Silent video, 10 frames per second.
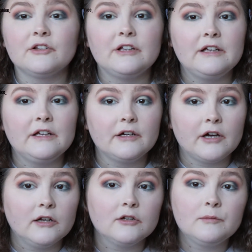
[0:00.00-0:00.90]
the
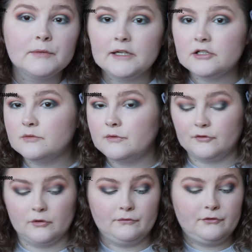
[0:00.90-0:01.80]
colour combination we've
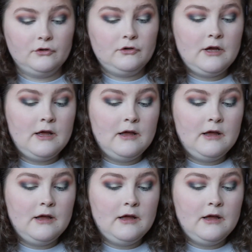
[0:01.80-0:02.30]
gone for.